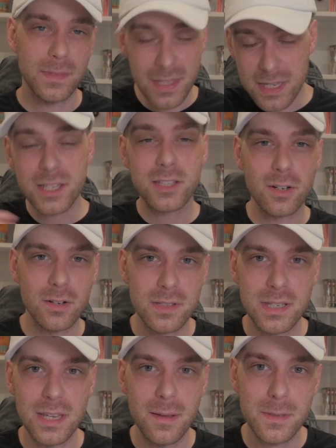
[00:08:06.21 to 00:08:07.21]
Eastern
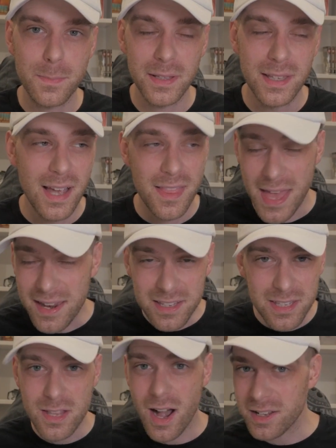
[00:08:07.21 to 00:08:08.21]
teams, but that
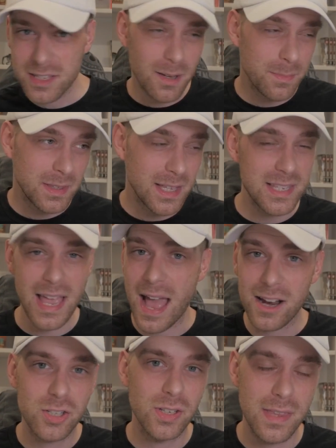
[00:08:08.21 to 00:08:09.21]
is not something that's
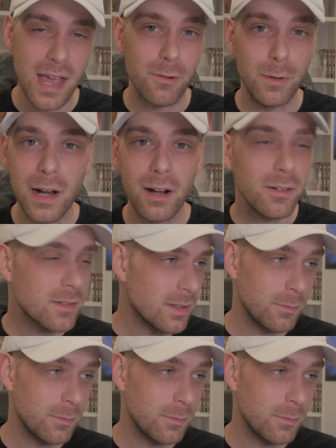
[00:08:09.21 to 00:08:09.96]
actually that rare.